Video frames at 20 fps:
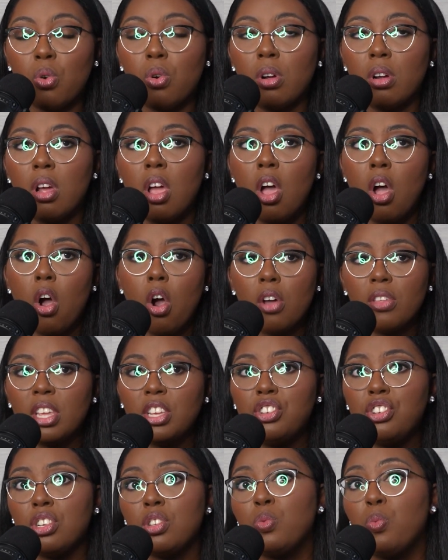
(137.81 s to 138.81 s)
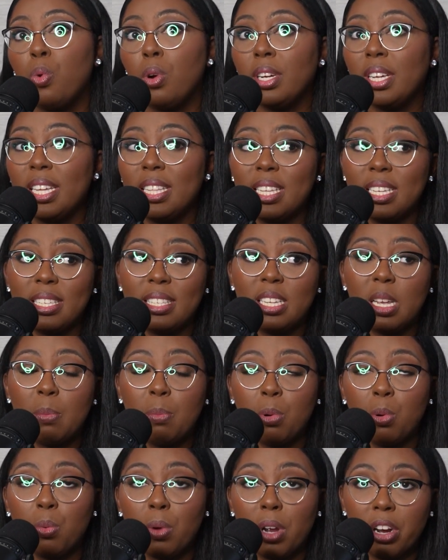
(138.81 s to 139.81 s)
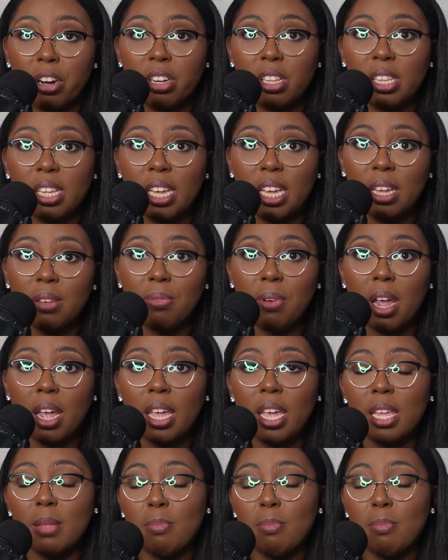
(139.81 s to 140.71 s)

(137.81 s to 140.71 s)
Or are they just working this temporarily, right?